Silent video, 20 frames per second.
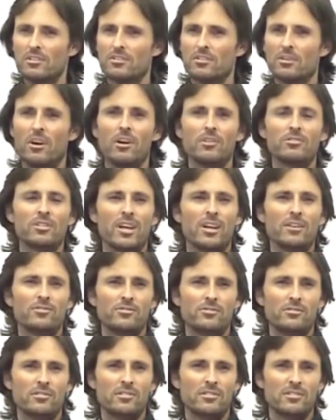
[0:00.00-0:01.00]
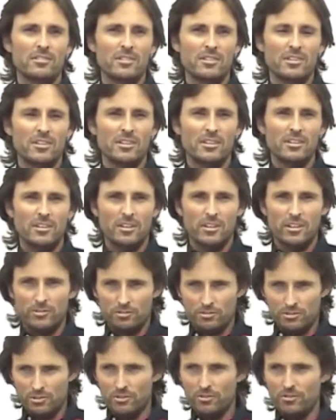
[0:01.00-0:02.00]
not just the
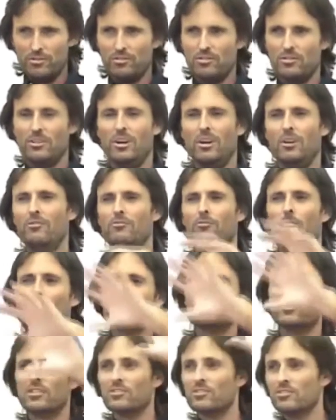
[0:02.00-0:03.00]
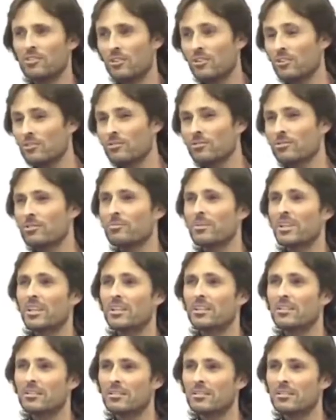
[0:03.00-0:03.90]
truth of what's external to me.